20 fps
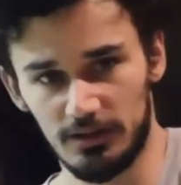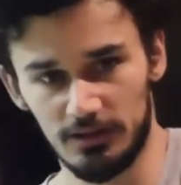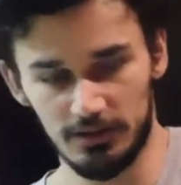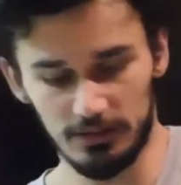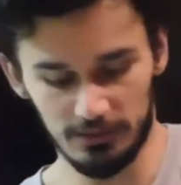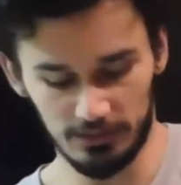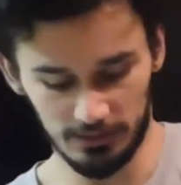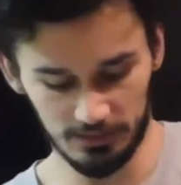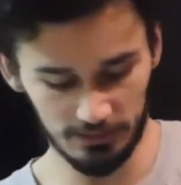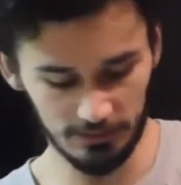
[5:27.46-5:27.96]
a
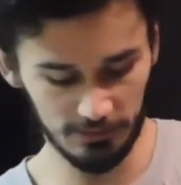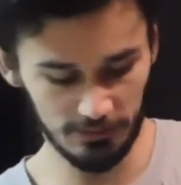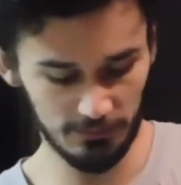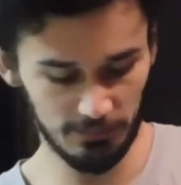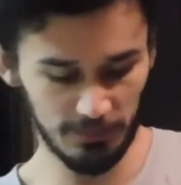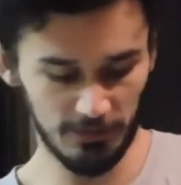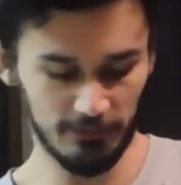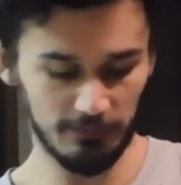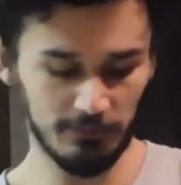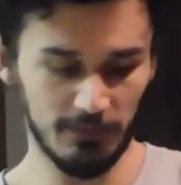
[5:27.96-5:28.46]

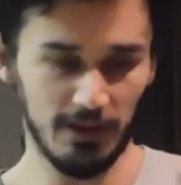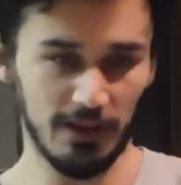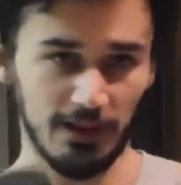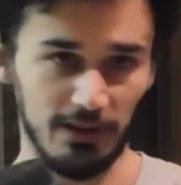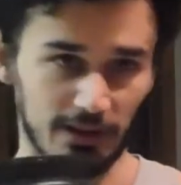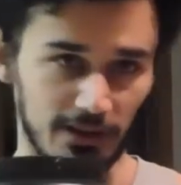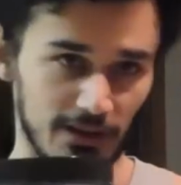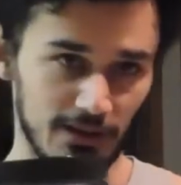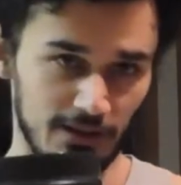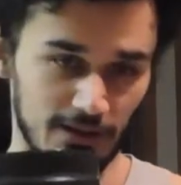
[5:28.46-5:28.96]
scoop of
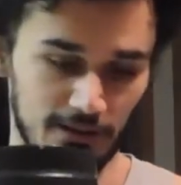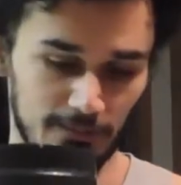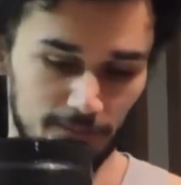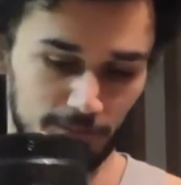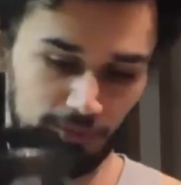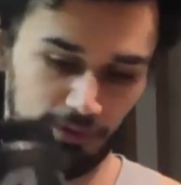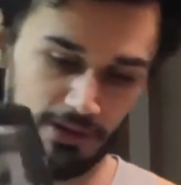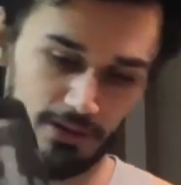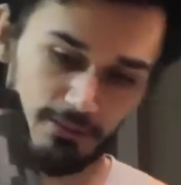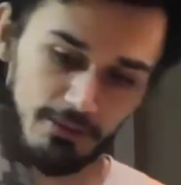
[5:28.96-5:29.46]
my
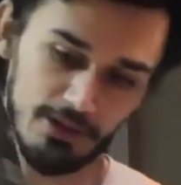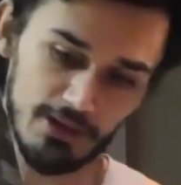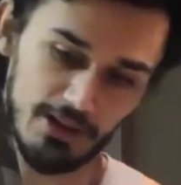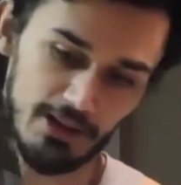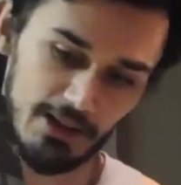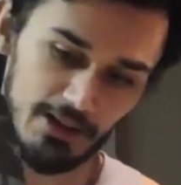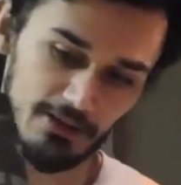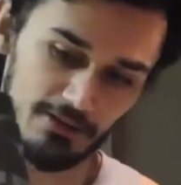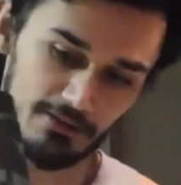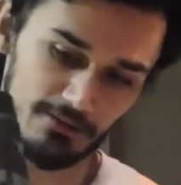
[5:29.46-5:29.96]

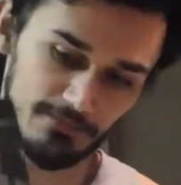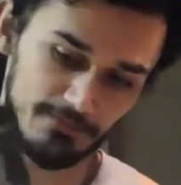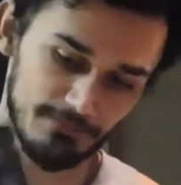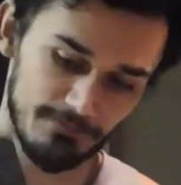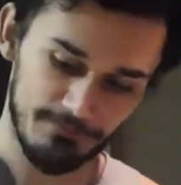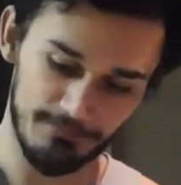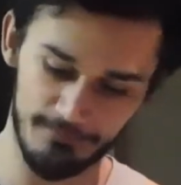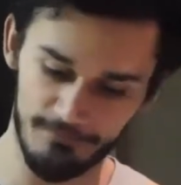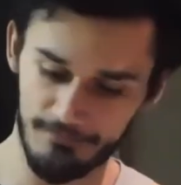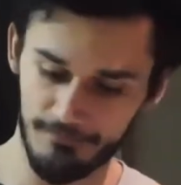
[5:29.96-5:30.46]
pre-workout,
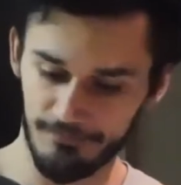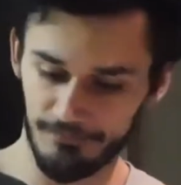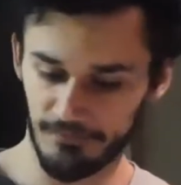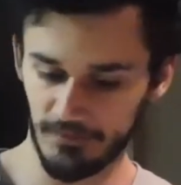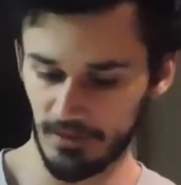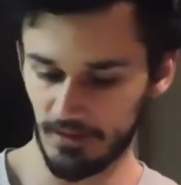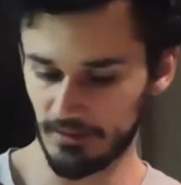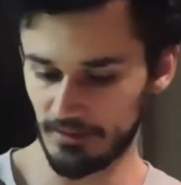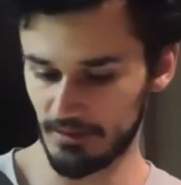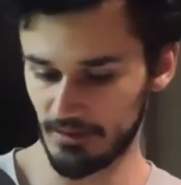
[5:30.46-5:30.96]

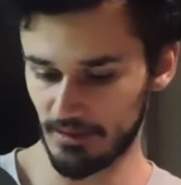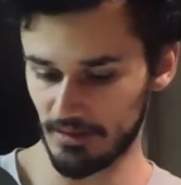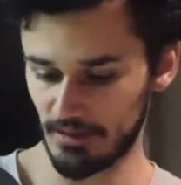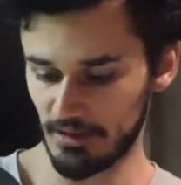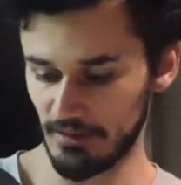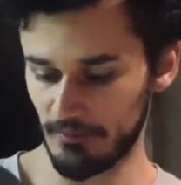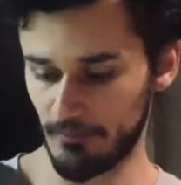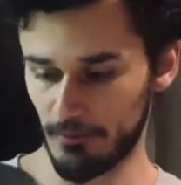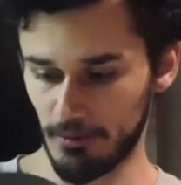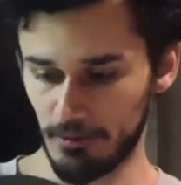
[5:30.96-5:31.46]
the
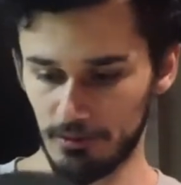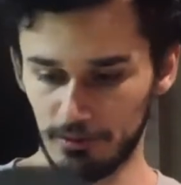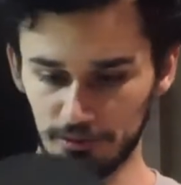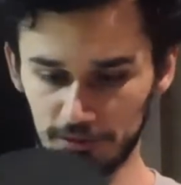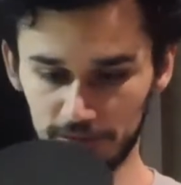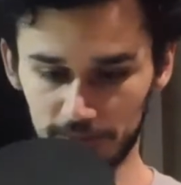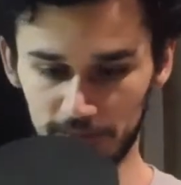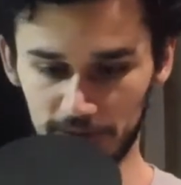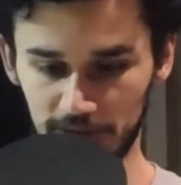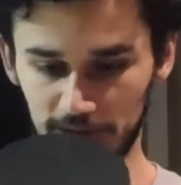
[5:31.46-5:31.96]
C4
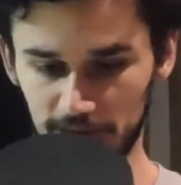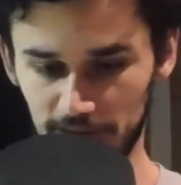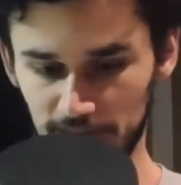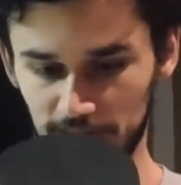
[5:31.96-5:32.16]
Ultimate,